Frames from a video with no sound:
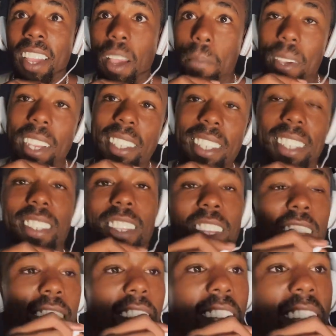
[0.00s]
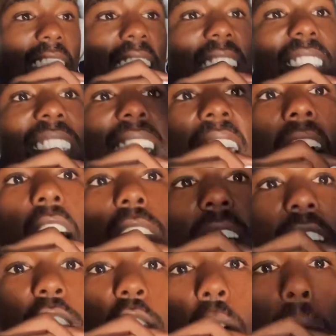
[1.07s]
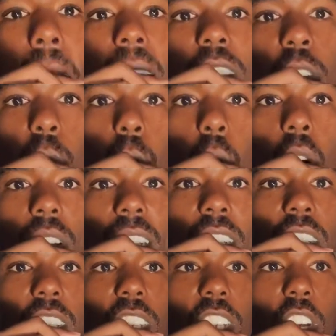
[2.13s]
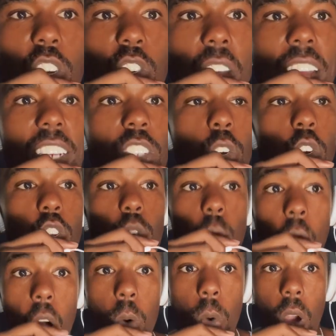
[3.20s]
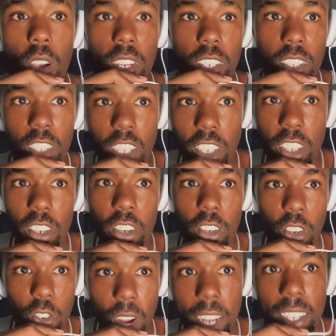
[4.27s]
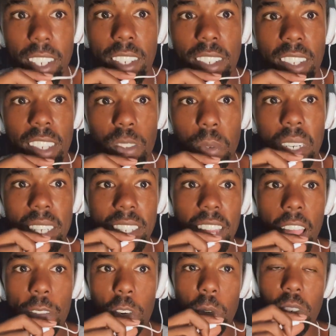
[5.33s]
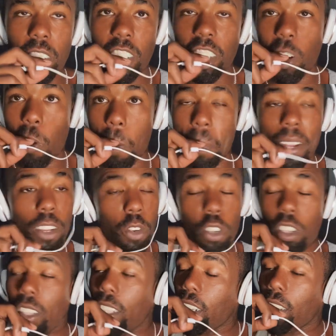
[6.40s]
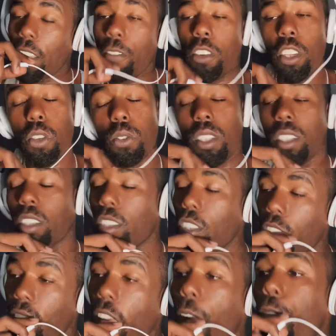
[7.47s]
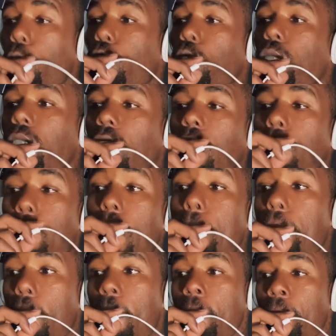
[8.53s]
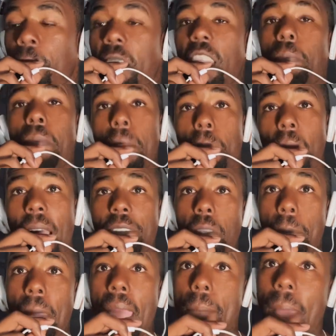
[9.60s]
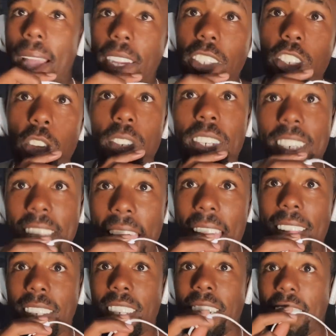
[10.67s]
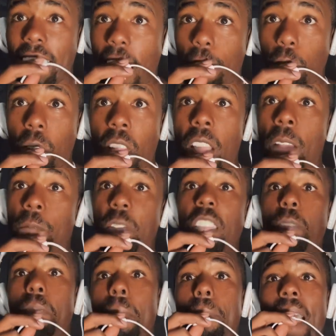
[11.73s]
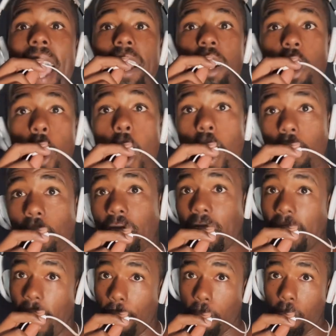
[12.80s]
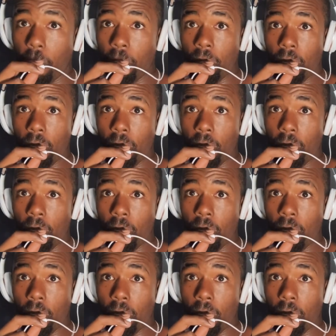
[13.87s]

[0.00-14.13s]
because it's now that you're about to walk into your greatness, or you are walking into your greatness, is when the devil wants to show up. And who you think the devil uses? The devil uses these people. These people have to pay back a certain debt to the devil. These people had called on the devil,